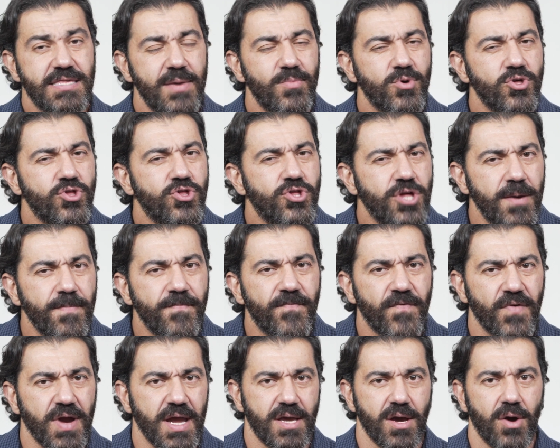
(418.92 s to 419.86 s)
His name was Jim
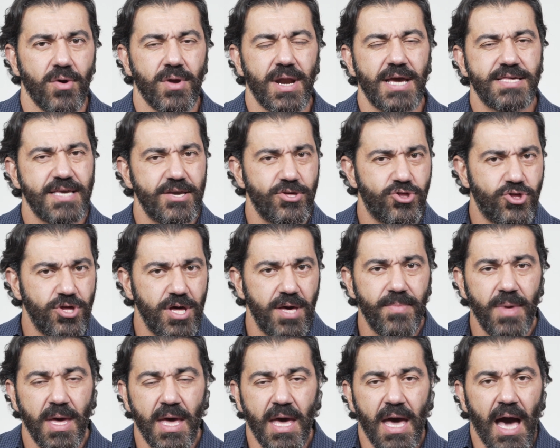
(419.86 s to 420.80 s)
Franco, and I said,
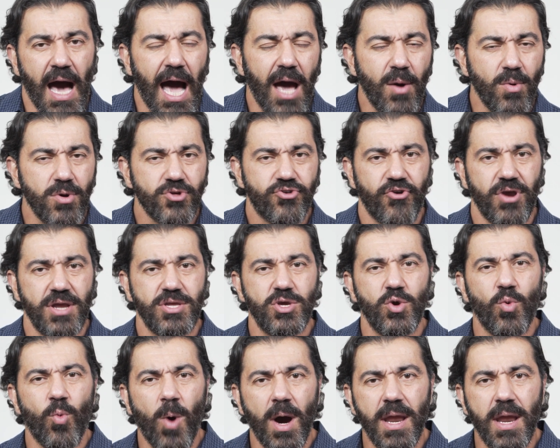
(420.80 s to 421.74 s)
Jim, I will train you